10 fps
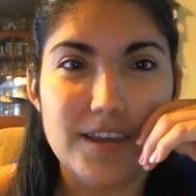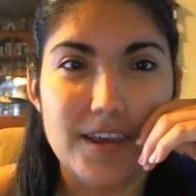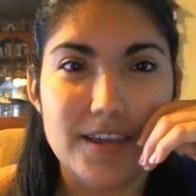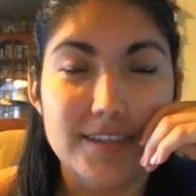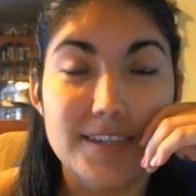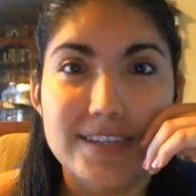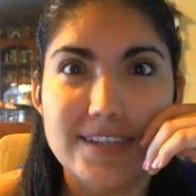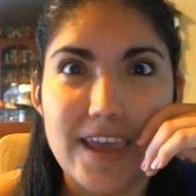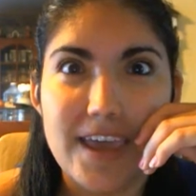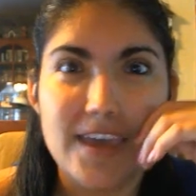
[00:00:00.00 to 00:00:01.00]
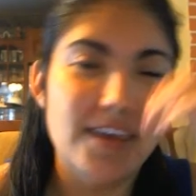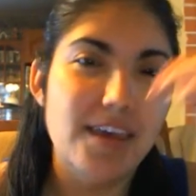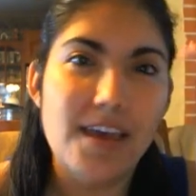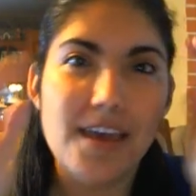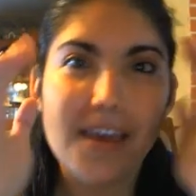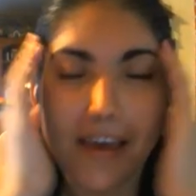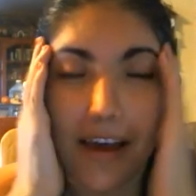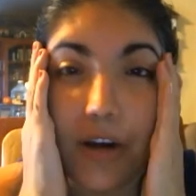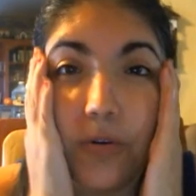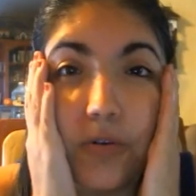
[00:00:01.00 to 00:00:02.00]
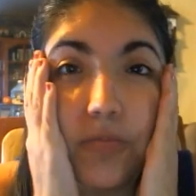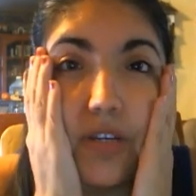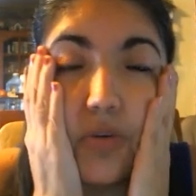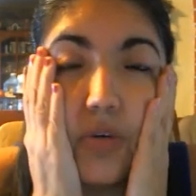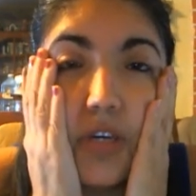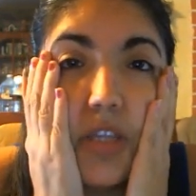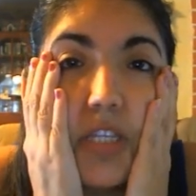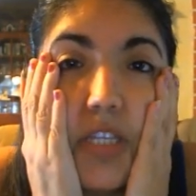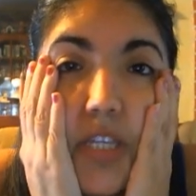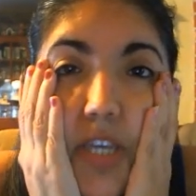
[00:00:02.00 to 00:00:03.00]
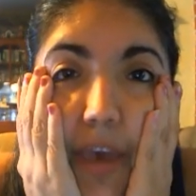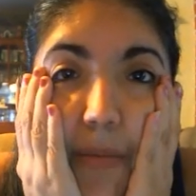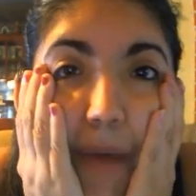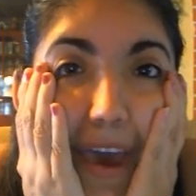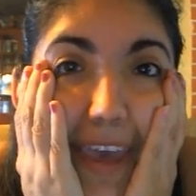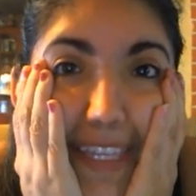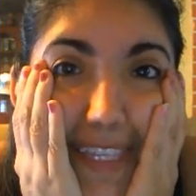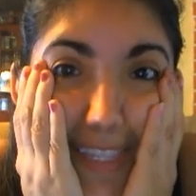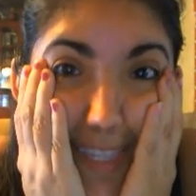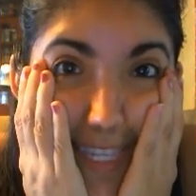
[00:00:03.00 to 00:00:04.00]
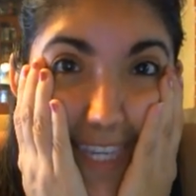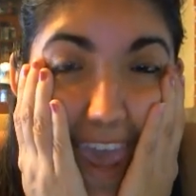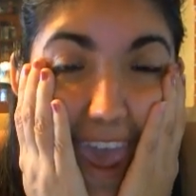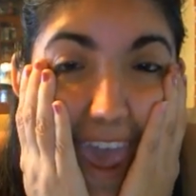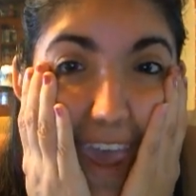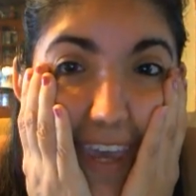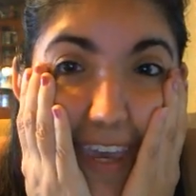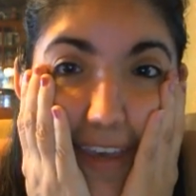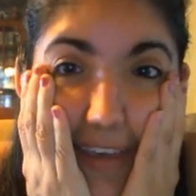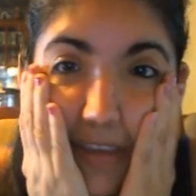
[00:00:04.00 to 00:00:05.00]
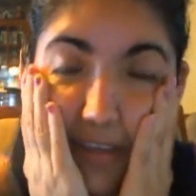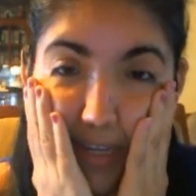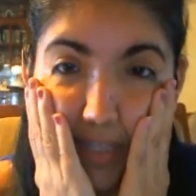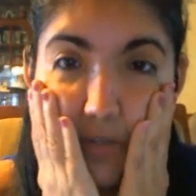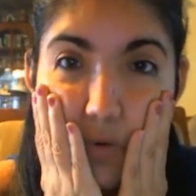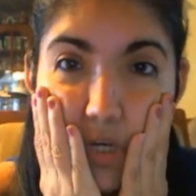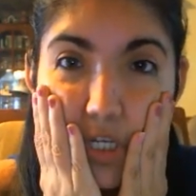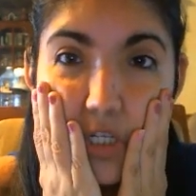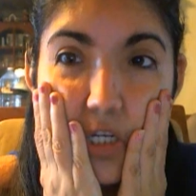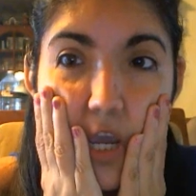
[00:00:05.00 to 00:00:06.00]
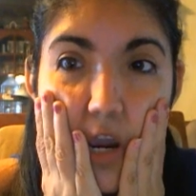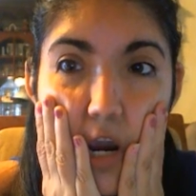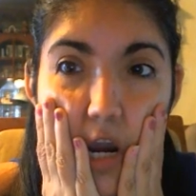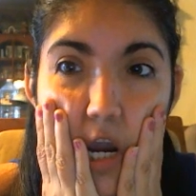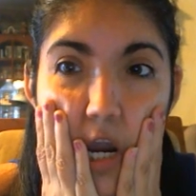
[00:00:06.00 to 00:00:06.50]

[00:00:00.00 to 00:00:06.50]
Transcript: and today I will be doing the Tmi Tag. It's a questionnaire.